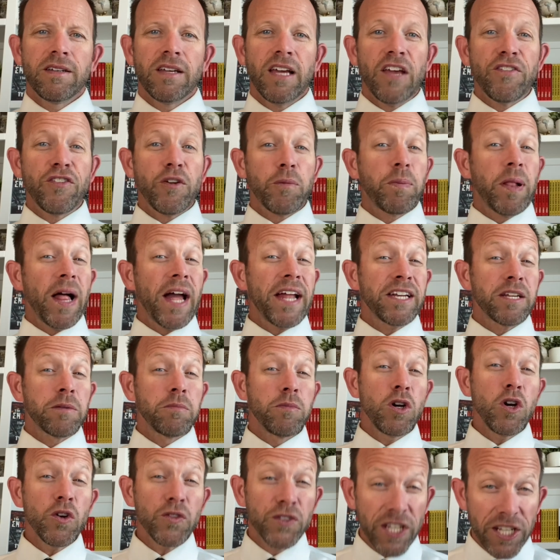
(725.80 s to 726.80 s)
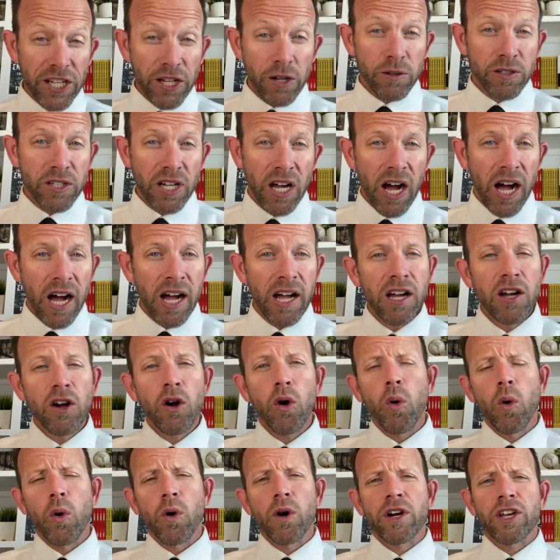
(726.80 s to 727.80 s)
If you're planning to move to Utah,
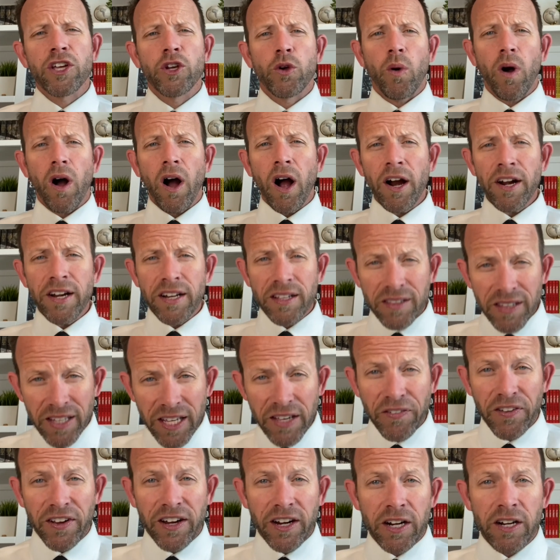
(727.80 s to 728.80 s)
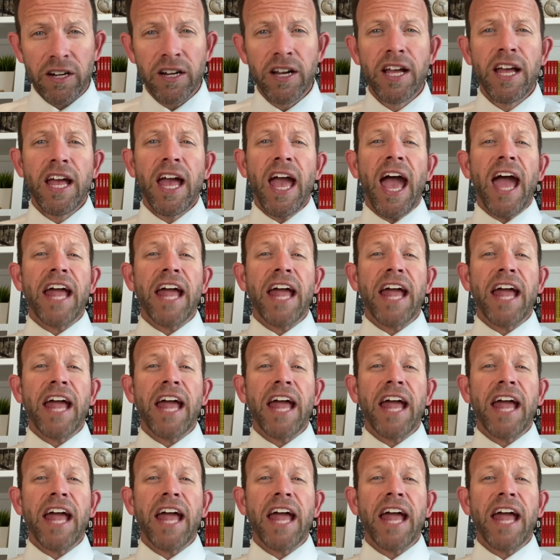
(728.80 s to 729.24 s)
or you already live here,